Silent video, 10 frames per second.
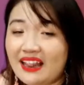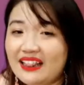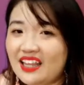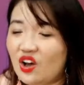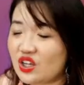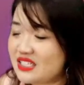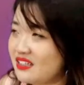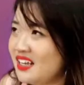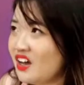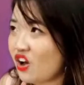
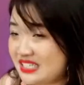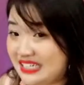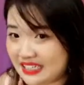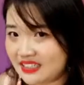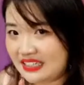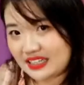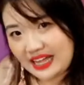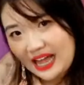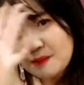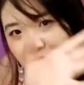antioxidant in the
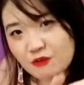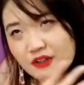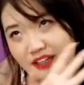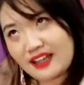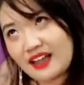harmful